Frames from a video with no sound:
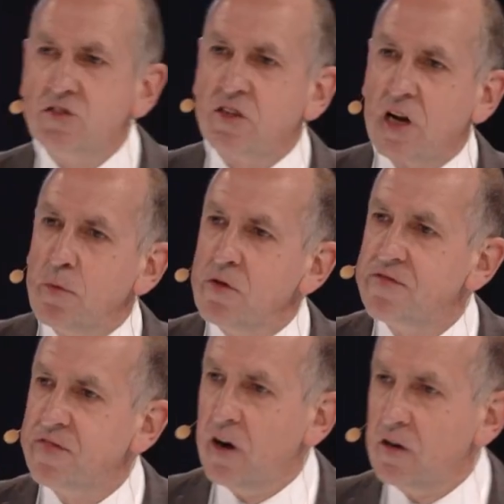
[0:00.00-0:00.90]
is going to move
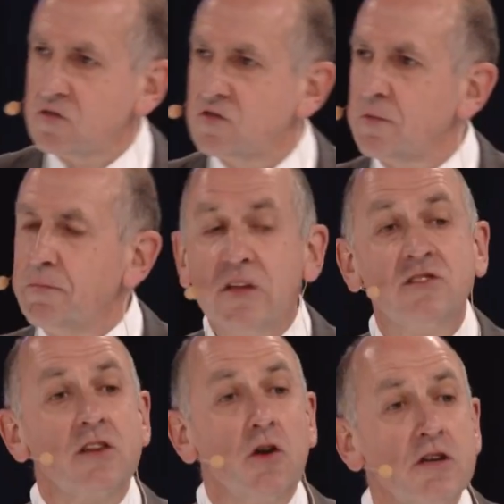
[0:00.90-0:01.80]
fast. The
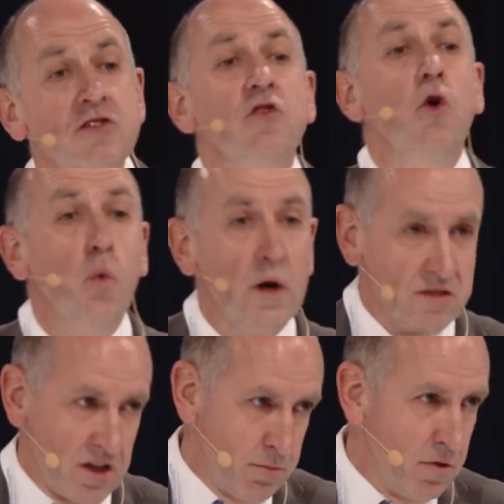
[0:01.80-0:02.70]
technology is always
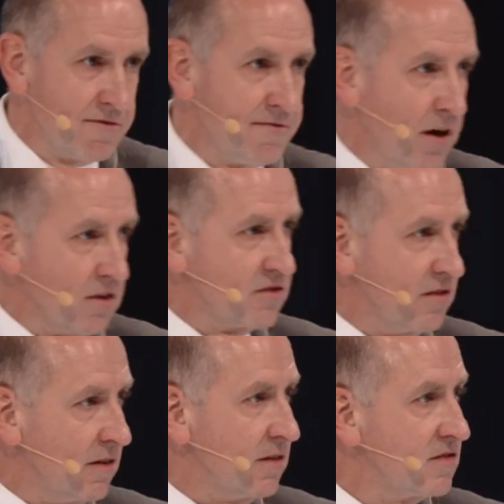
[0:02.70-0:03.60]
going to move faster
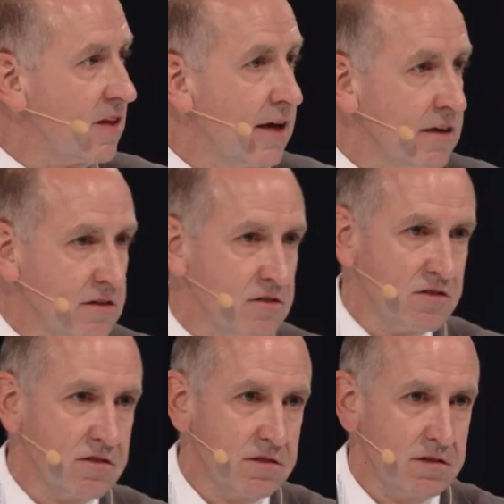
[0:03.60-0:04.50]
than the standards
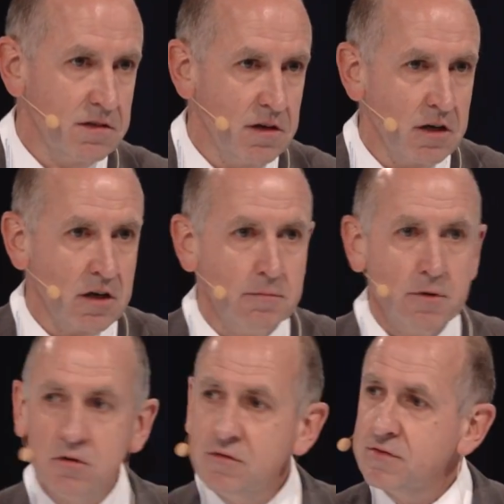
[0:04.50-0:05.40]
are going to
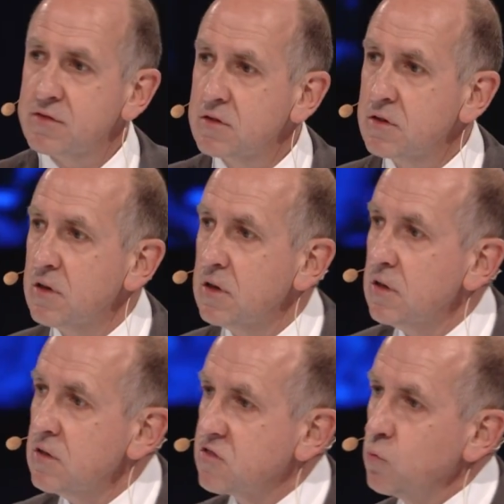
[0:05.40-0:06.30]
move.
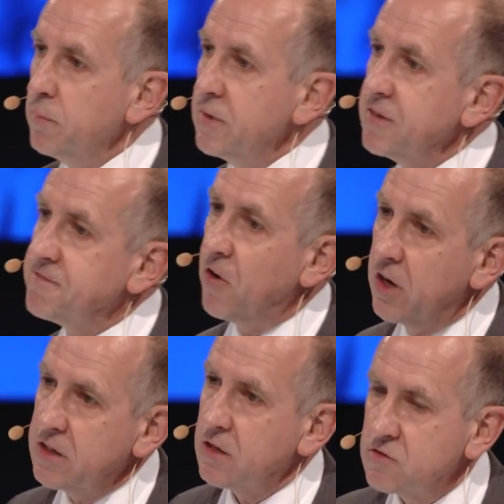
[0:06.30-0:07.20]
So when we're
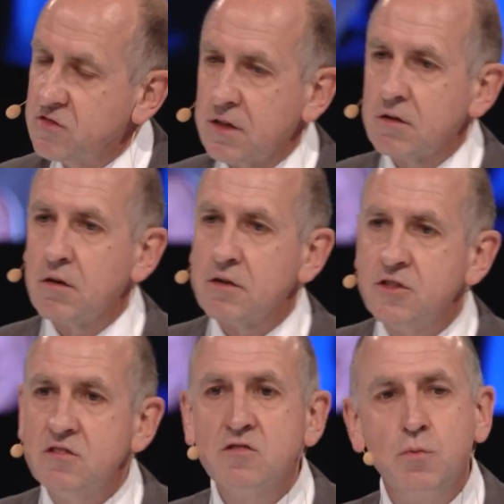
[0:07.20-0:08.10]
defining those
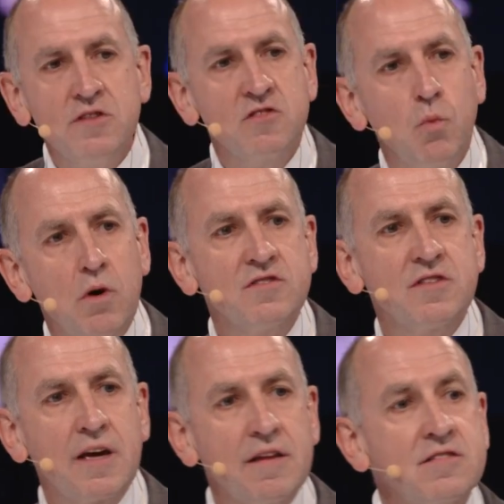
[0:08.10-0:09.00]
technologies, we need to work
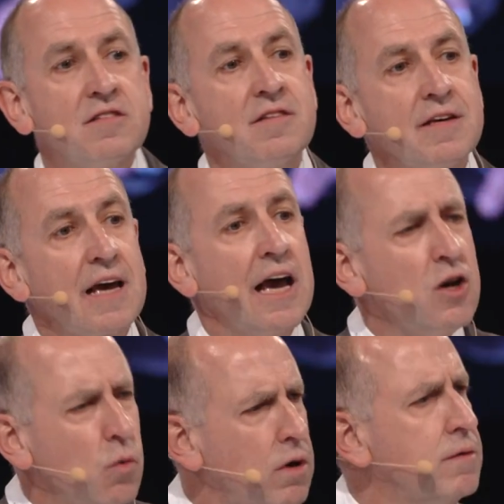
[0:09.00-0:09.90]
together to think, how
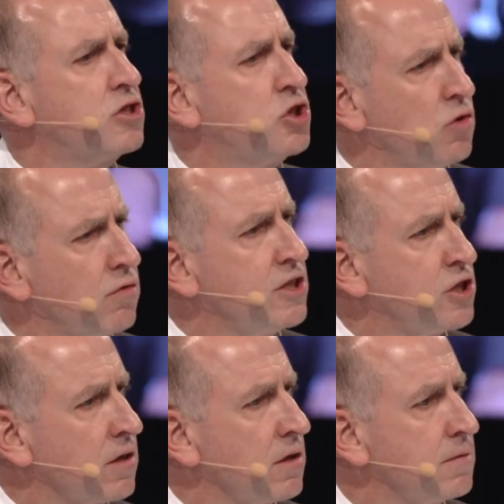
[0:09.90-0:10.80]
do I assure each
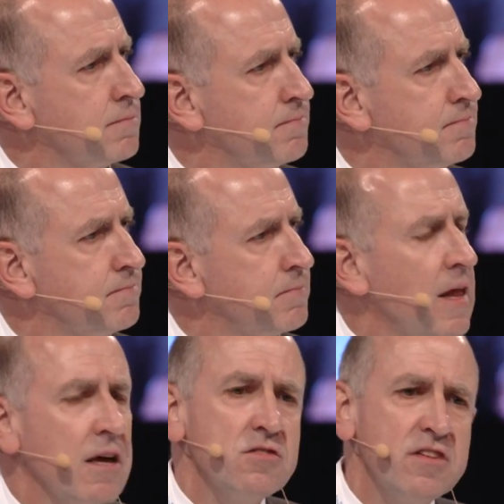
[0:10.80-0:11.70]
other?
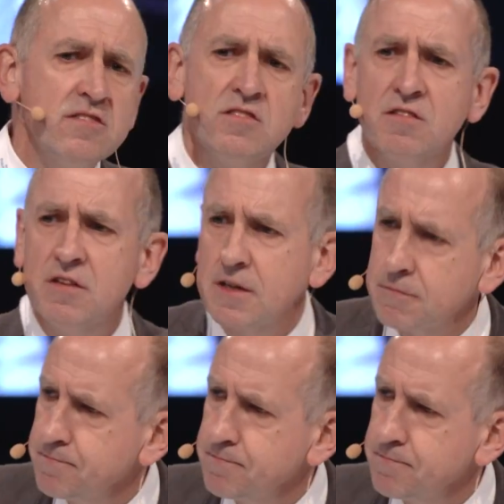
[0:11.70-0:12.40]
Because here's the thing.